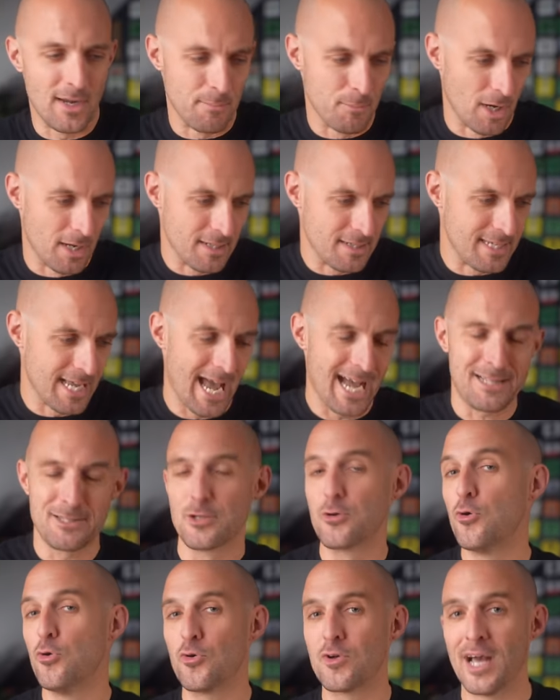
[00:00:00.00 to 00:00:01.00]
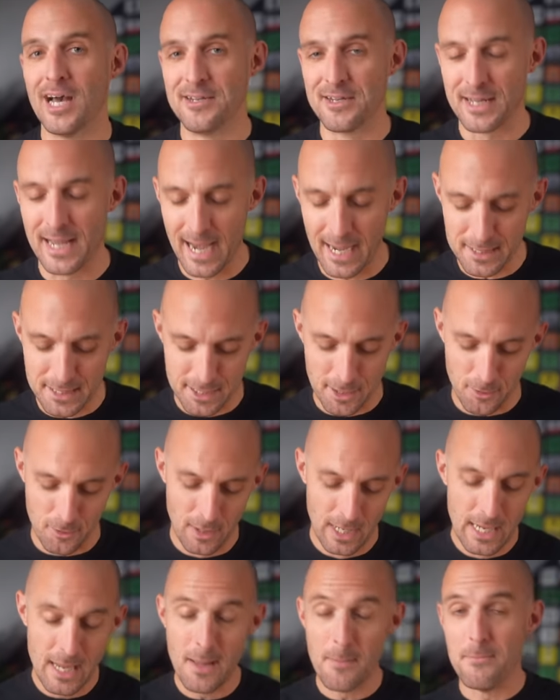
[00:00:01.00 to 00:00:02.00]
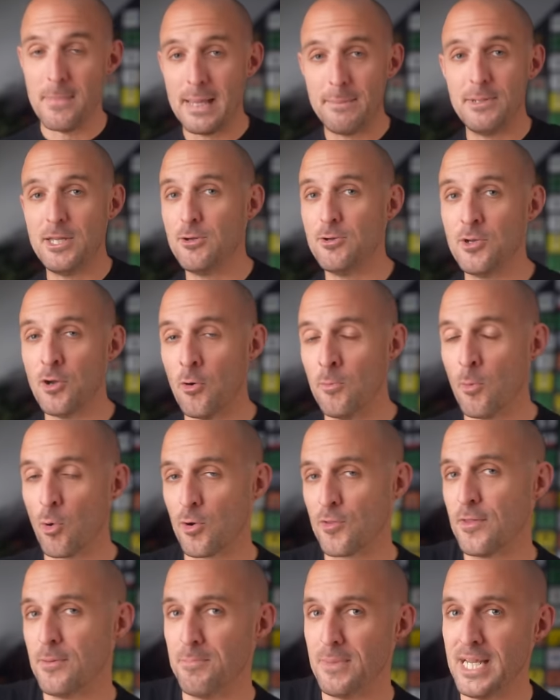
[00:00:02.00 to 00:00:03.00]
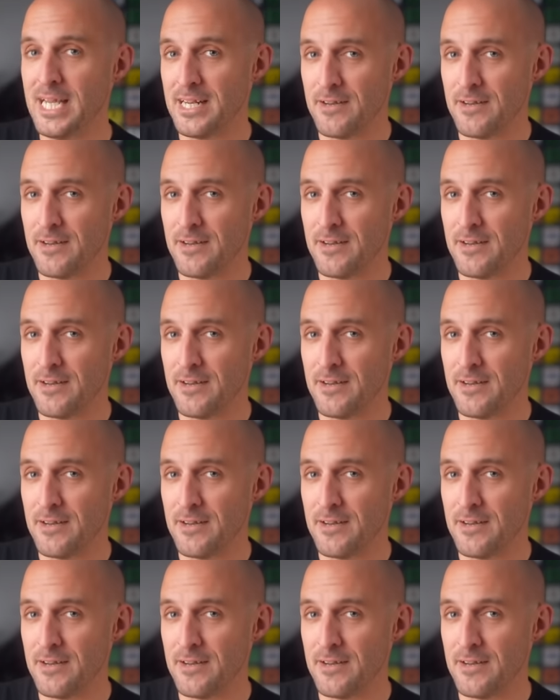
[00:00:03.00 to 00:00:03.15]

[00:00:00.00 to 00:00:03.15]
I'm not a tactical kind of guy. So maybe you know more than me.